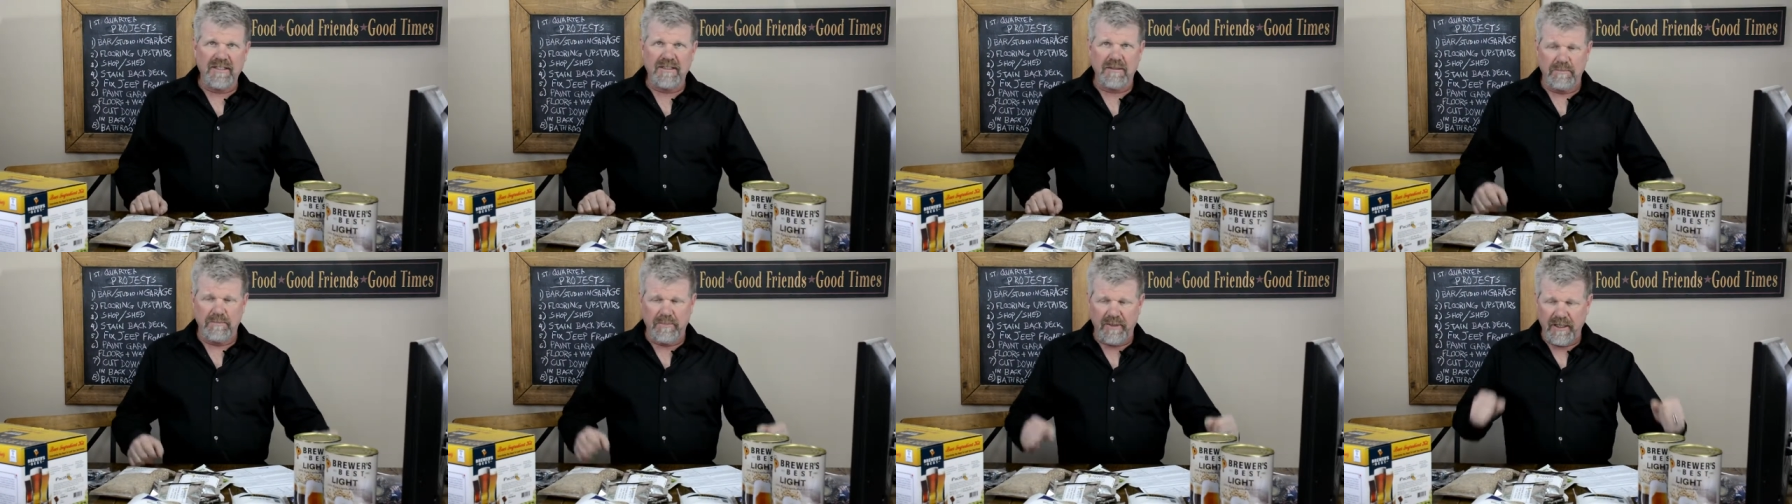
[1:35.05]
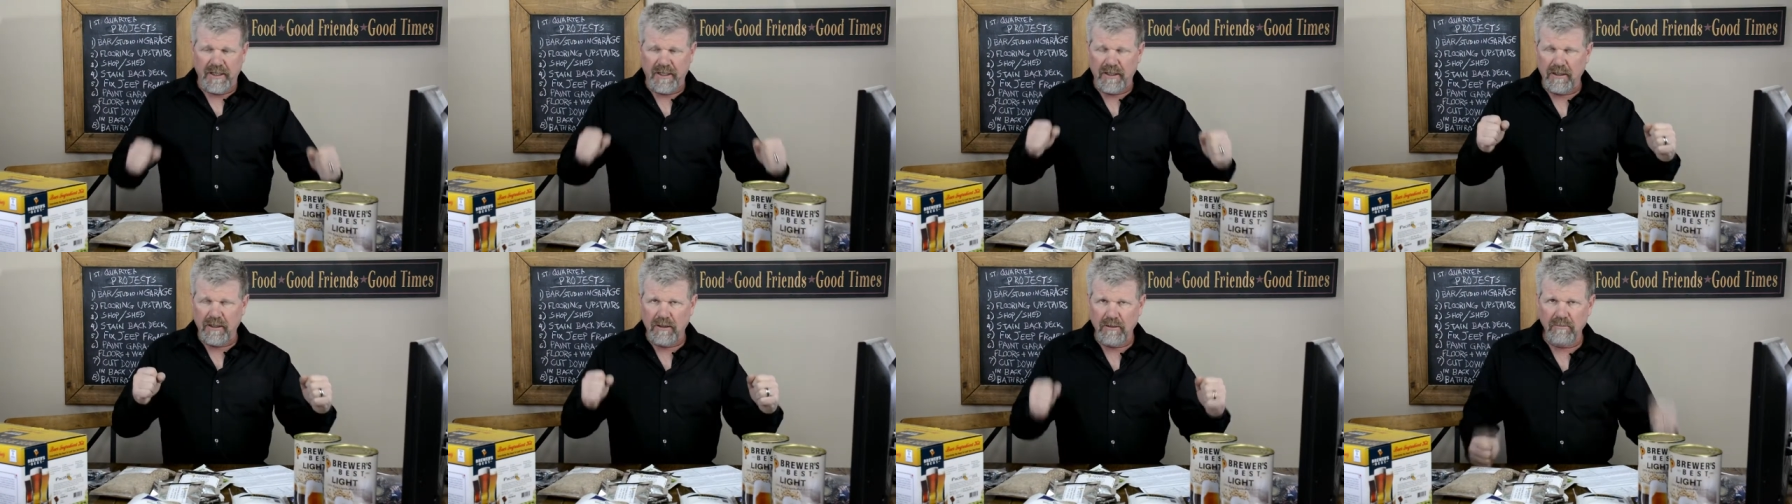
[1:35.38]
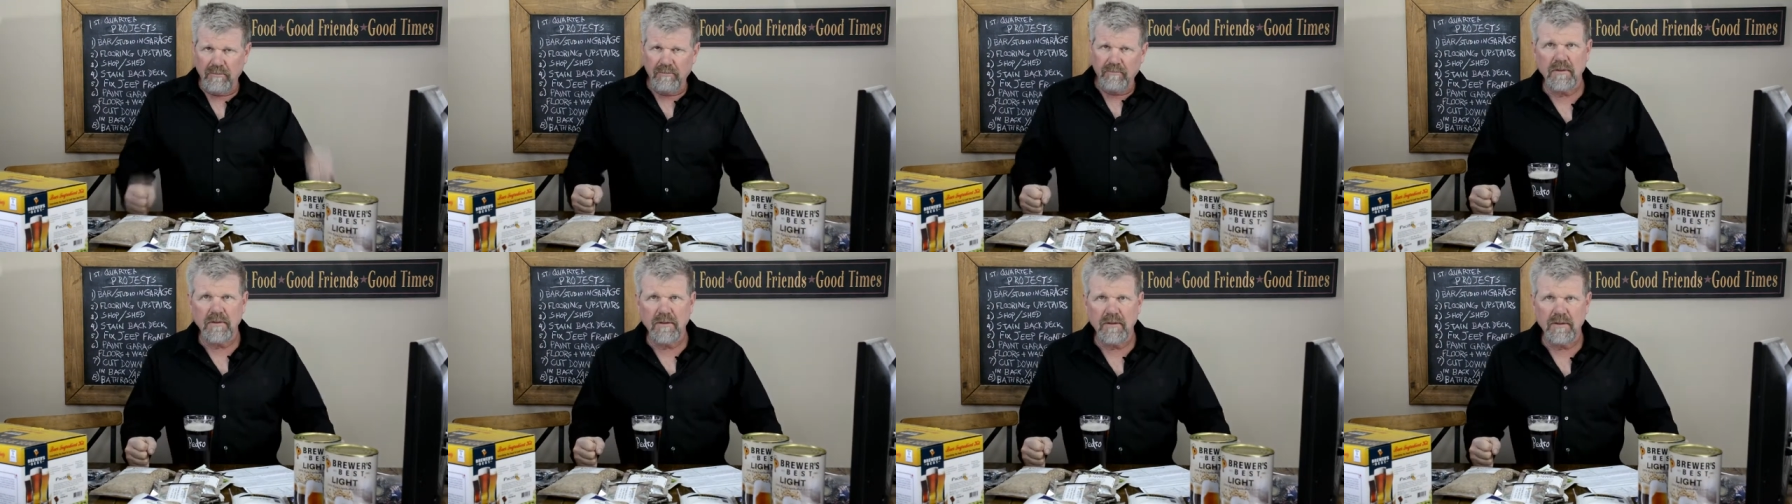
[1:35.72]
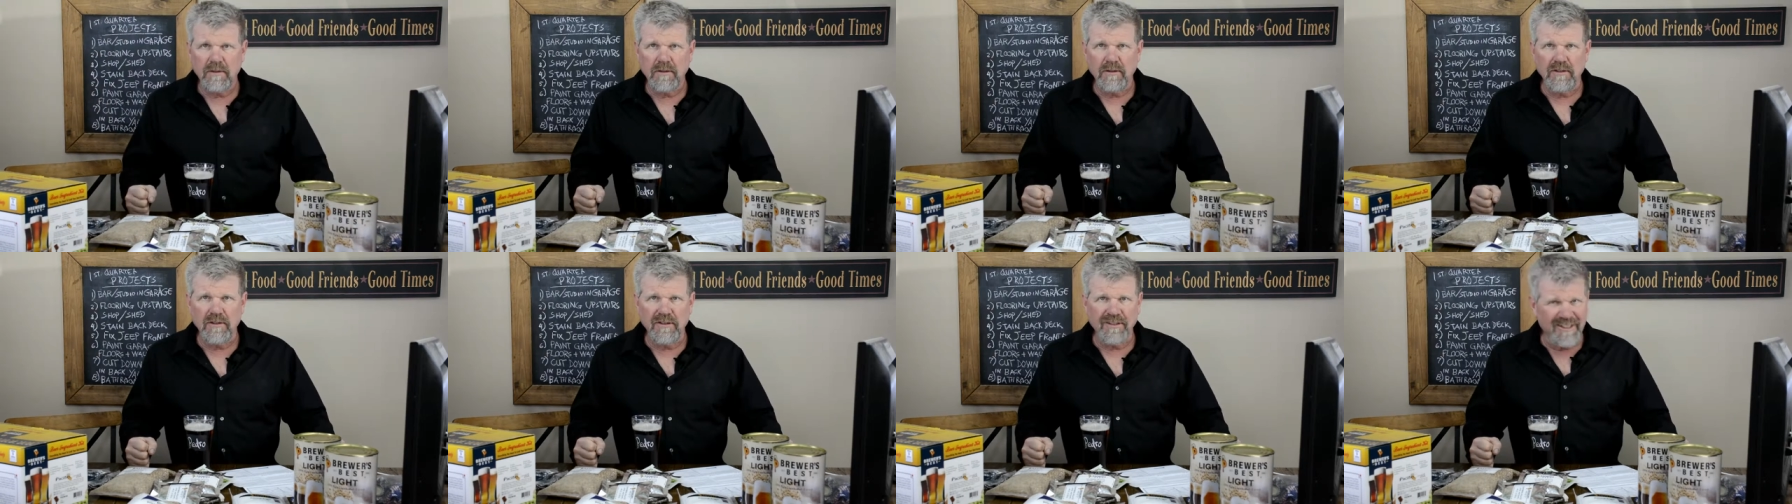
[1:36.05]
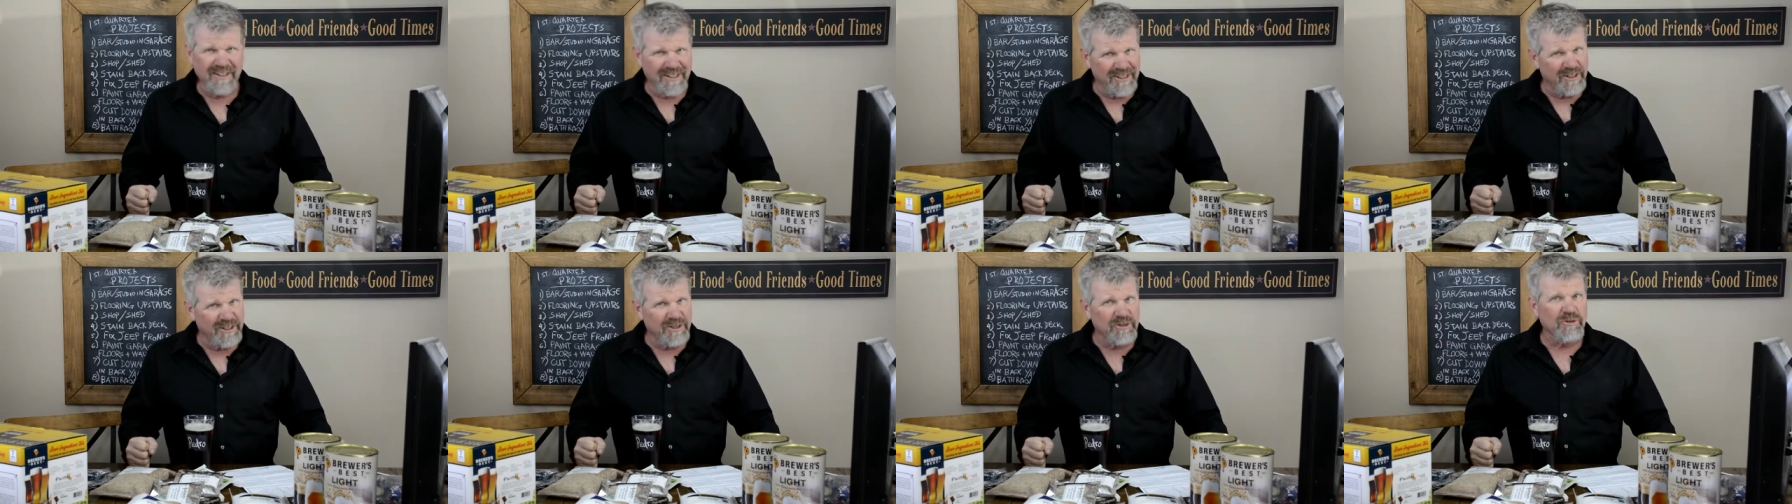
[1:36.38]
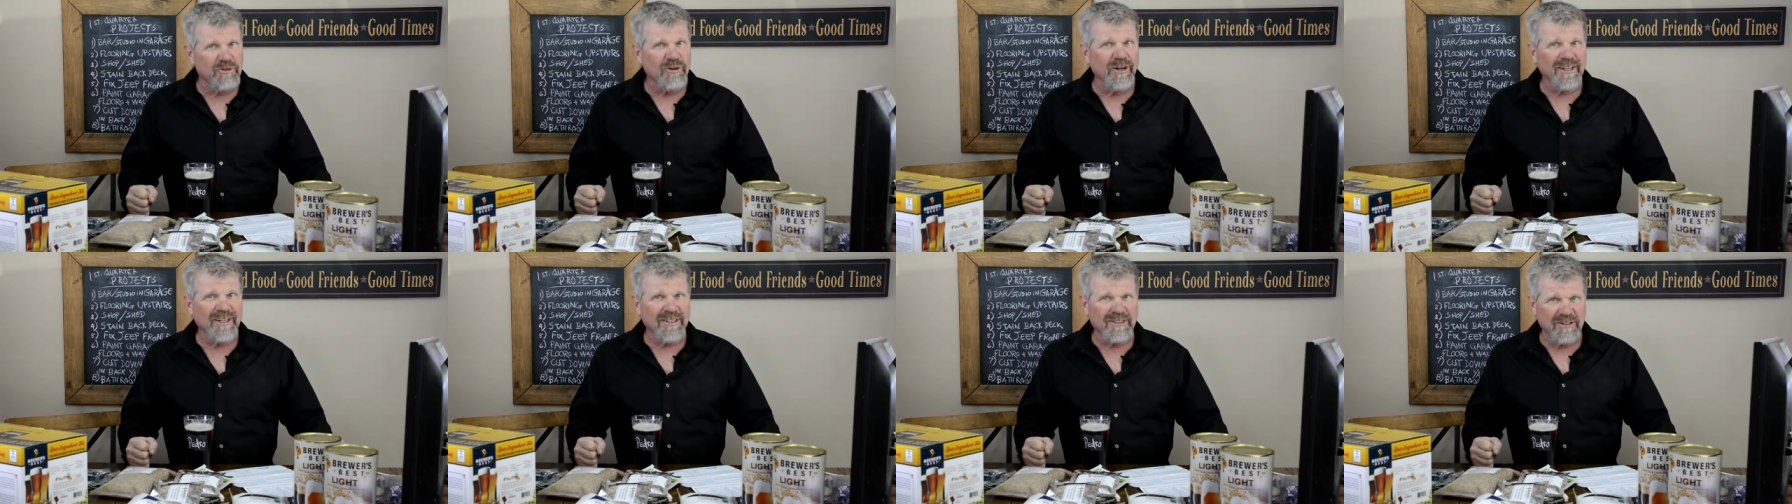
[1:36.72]
some beer, you need to
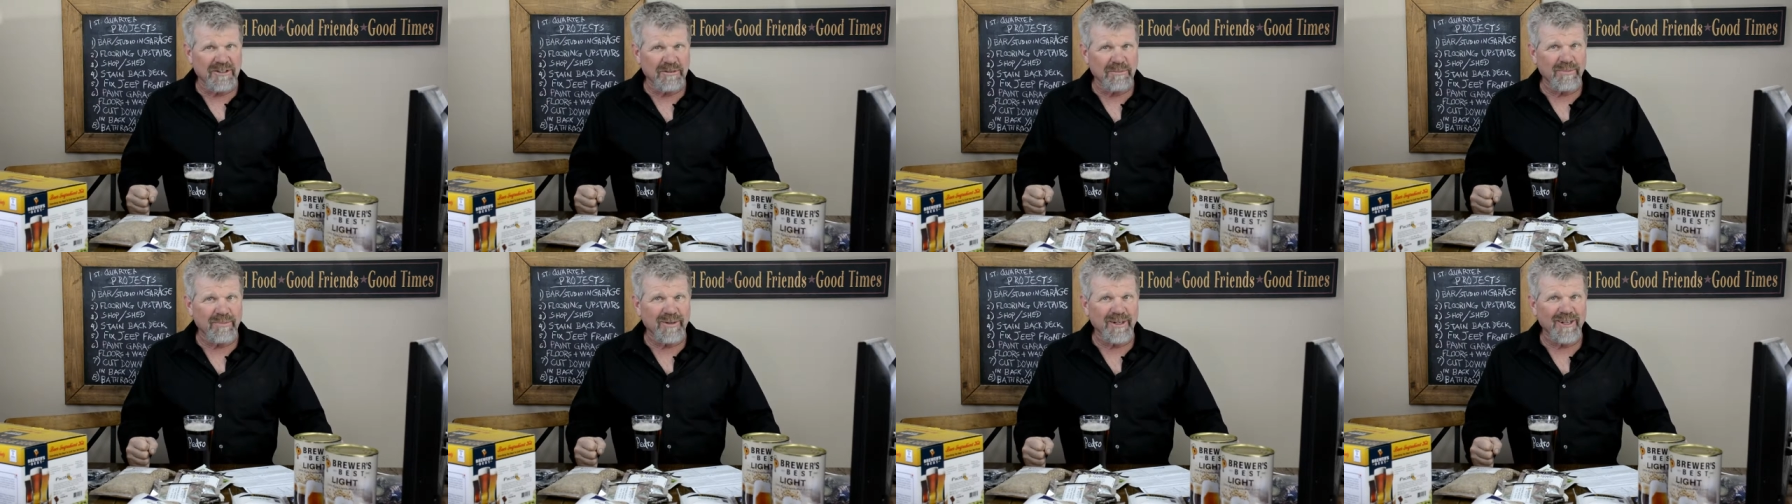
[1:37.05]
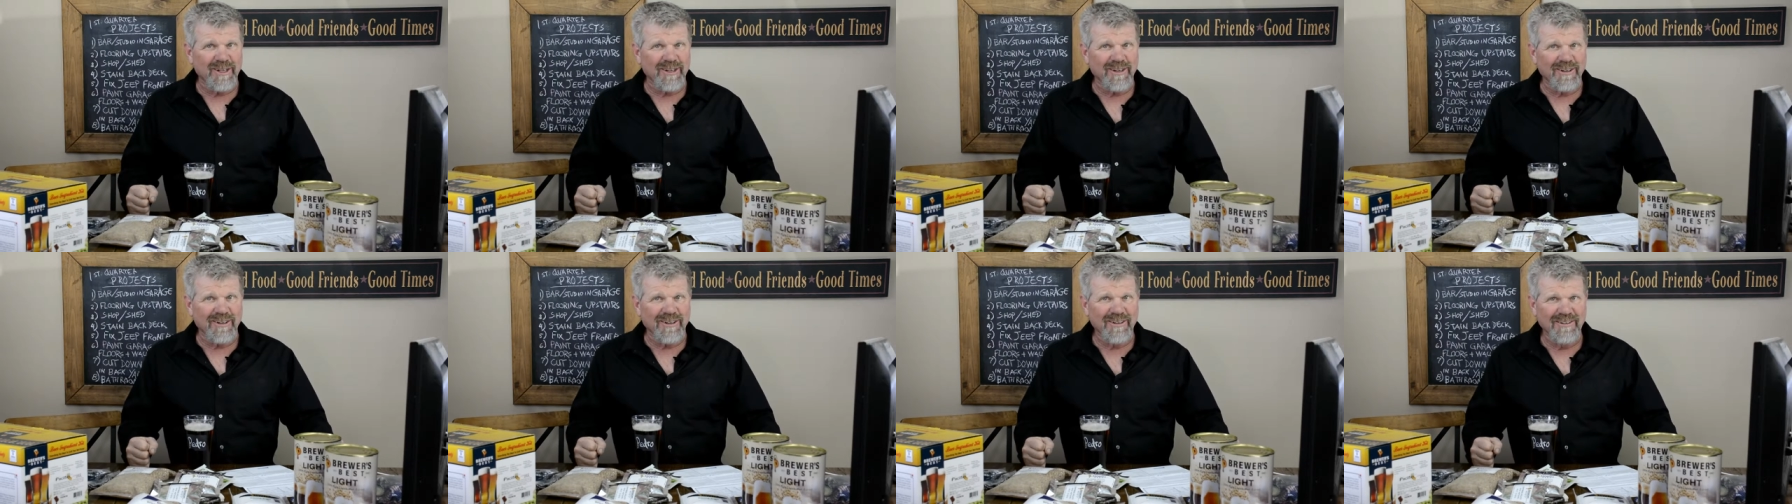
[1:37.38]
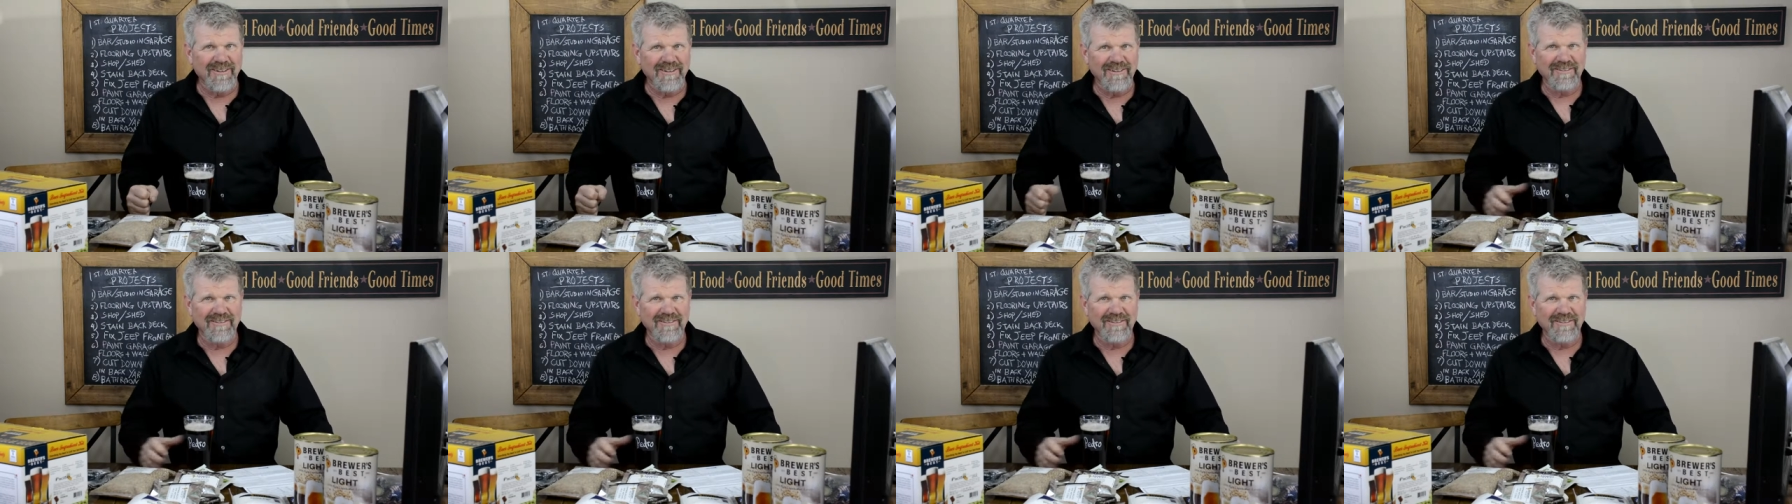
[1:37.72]
drink some beer.